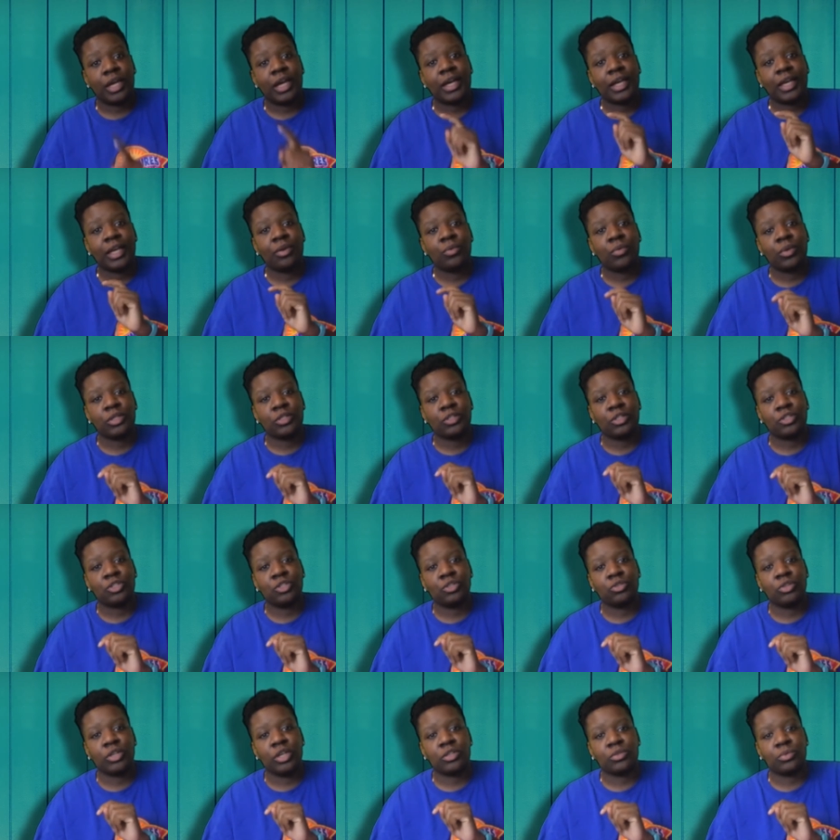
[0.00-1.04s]
I can't wait to
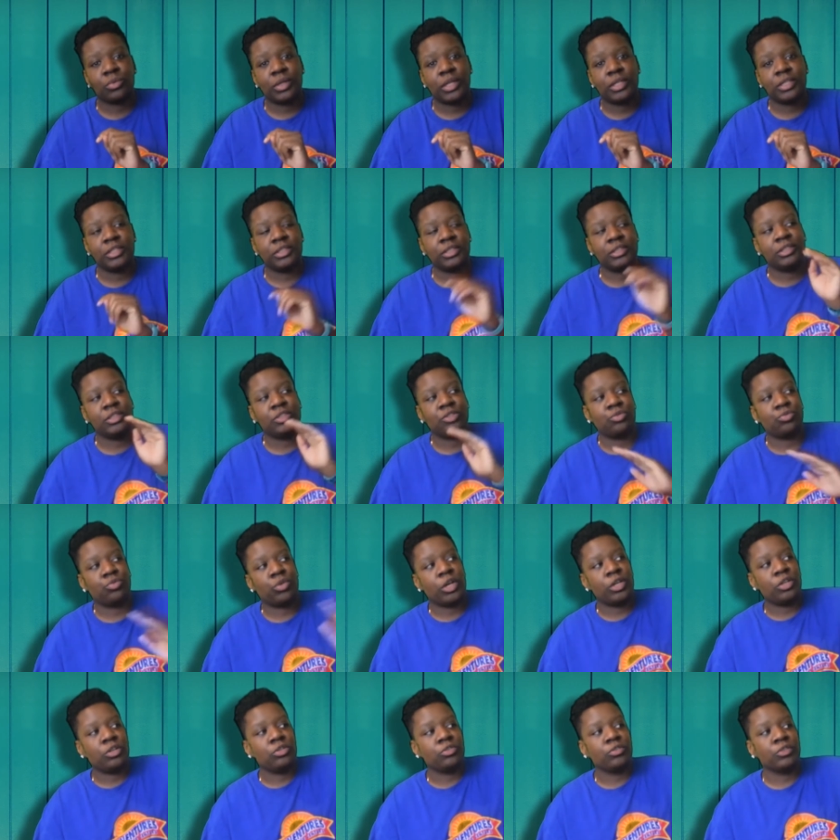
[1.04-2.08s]
show you guys what I did. It's
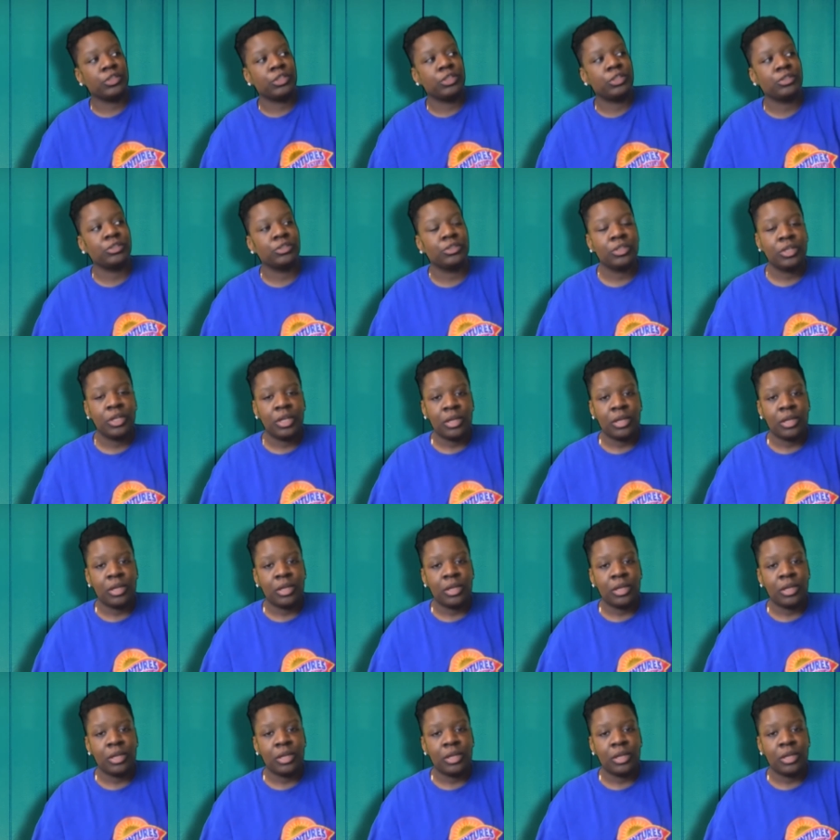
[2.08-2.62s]
right over here.